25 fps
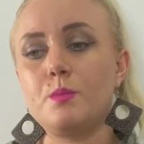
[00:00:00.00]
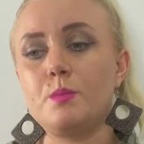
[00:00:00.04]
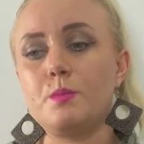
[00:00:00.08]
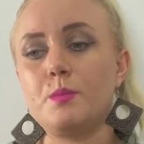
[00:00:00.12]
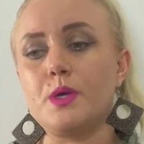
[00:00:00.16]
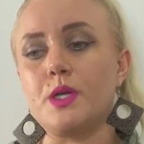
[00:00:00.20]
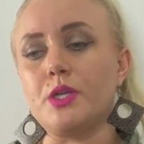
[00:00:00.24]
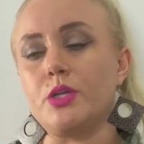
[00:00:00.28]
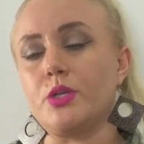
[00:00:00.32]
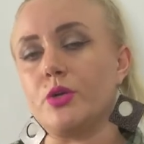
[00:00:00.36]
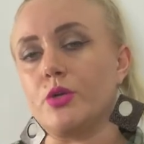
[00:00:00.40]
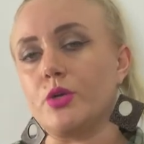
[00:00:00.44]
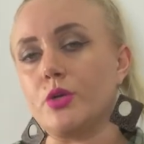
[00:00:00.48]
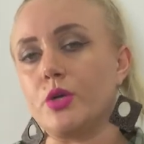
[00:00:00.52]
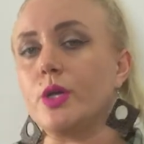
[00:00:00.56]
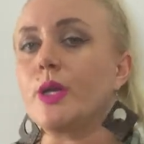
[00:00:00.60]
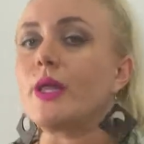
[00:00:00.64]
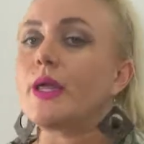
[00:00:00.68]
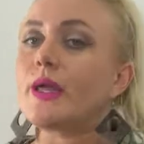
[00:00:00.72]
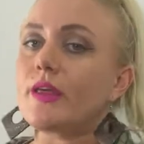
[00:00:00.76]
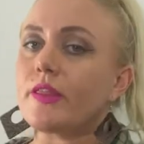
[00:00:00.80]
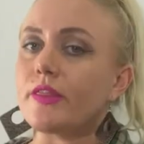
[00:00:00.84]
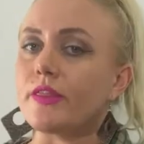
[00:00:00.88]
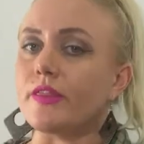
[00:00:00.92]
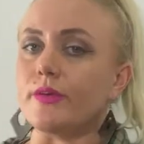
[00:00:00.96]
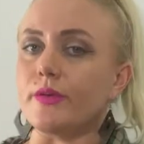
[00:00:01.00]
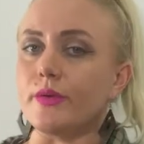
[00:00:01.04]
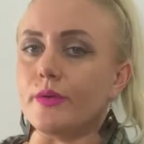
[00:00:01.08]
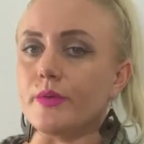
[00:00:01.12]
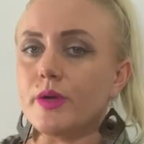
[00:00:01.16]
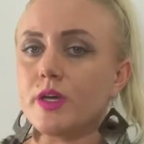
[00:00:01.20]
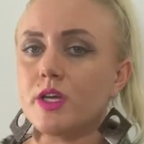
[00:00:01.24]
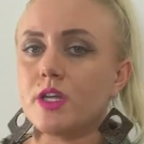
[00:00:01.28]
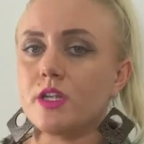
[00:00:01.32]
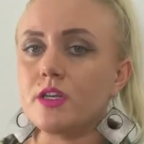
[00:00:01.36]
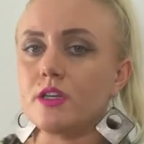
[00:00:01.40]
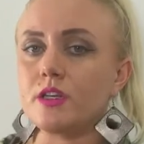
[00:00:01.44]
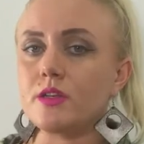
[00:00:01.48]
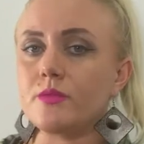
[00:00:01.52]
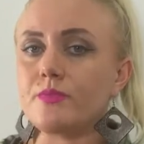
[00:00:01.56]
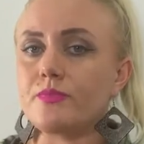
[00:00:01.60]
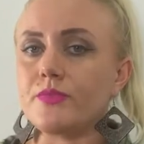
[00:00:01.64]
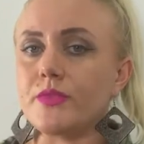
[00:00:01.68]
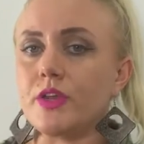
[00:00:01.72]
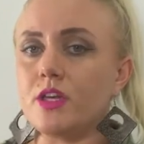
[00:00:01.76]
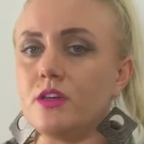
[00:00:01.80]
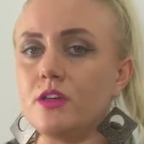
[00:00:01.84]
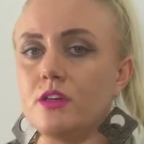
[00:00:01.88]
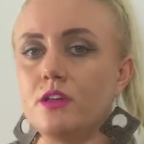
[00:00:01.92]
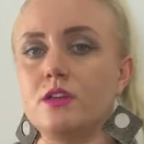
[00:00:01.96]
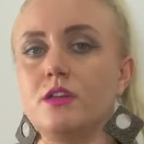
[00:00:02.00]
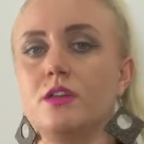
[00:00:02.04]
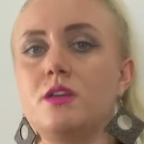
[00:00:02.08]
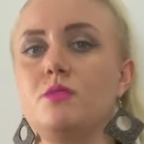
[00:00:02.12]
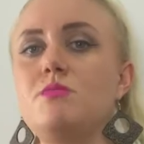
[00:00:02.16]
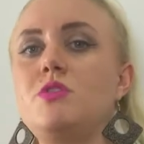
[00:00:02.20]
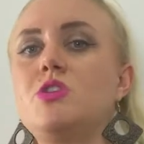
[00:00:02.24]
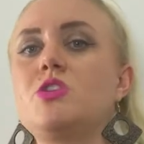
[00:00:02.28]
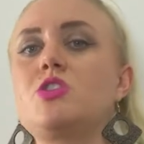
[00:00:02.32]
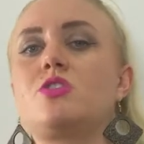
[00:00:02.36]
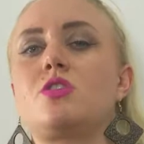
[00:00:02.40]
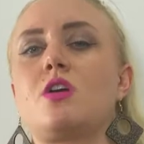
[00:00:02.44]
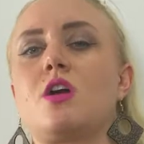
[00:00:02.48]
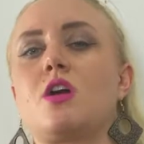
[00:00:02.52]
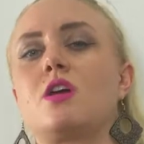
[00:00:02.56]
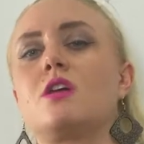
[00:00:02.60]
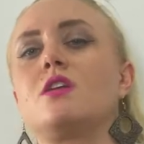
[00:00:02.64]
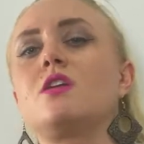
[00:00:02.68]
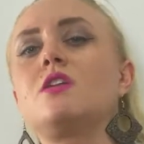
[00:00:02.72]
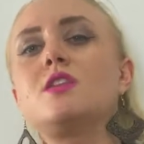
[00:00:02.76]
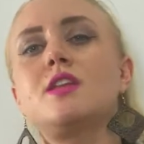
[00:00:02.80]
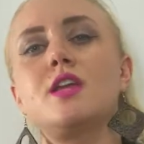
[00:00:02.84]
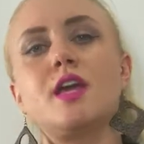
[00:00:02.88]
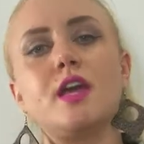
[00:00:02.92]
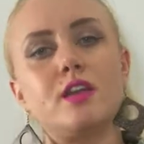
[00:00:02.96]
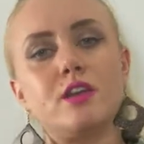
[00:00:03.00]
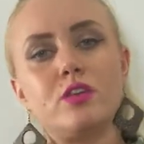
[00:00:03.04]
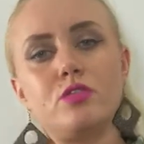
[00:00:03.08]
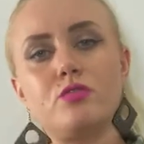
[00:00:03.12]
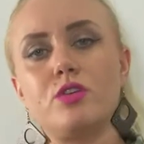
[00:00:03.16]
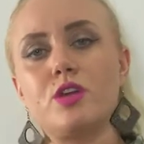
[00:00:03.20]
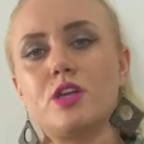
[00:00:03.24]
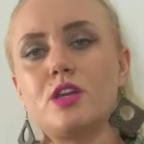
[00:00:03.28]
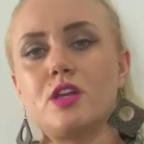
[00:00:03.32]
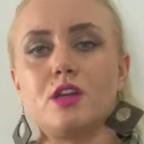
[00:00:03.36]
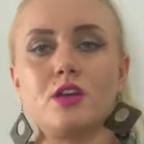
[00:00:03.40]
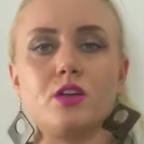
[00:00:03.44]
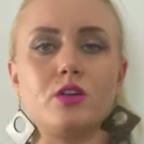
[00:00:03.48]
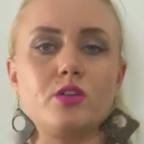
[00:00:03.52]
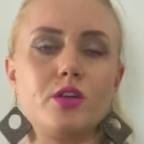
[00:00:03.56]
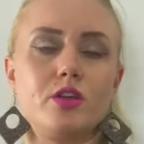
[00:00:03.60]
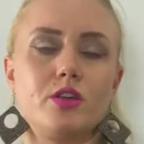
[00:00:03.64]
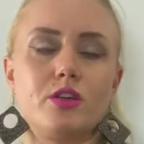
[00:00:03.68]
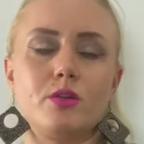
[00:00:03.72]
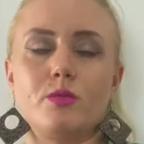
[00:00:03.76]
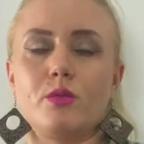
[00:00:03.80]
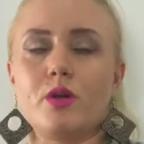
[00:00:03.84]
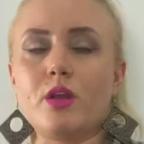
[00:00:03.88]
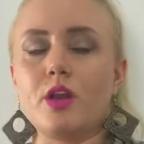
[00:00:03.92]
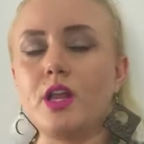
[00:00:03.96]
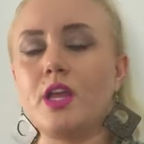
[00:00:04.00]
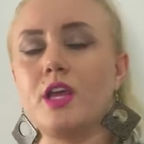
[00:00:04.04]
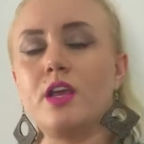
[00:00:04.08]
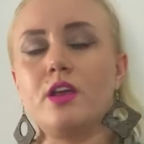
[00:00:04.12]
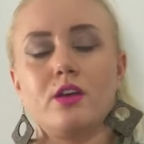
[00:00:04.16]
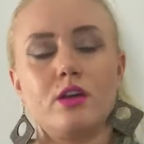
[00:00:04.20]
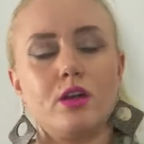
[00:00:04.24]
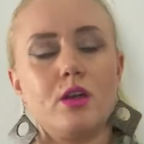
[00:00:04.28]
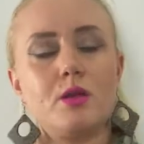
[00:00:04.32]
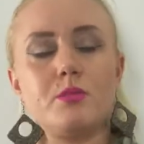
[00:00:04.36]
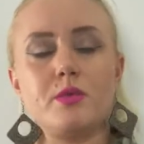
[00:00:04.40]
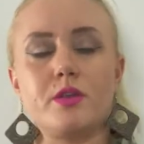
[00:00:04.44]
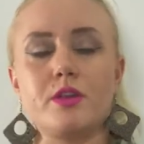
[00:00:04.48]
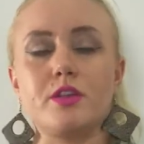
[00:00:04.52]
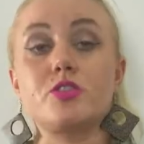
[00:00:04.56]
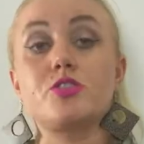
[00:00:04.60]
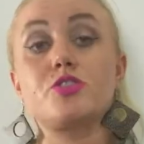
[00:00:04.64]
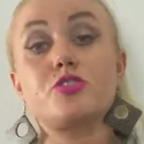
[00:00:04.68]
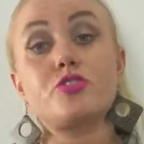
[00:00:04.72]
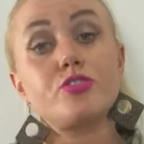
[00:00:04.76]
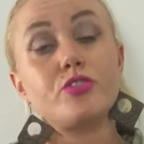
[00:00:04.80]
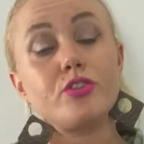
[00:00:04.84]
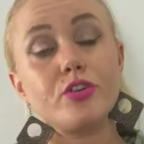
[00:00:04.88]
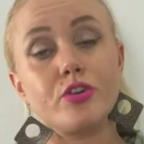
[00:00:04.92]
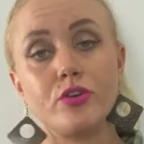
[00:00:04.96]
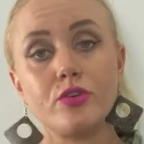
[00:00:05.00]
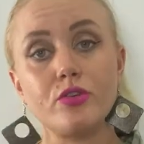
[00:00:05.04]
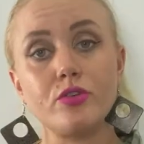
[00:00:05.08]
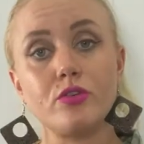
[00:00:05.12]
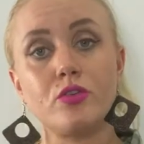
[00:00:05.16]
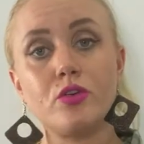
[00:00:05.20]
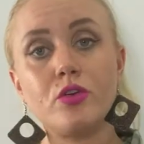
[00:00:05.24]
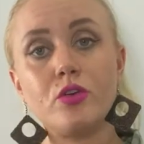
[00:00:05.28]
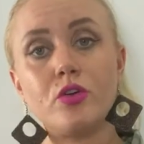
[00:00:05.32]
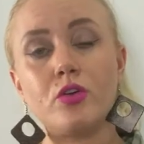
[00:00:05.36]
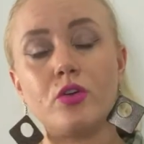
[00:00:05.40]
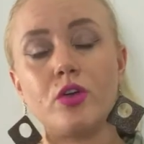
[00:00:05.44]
but you're going to get through it, and you're going to be stronger at the end of it. I know you don't want to hear it, but it's true.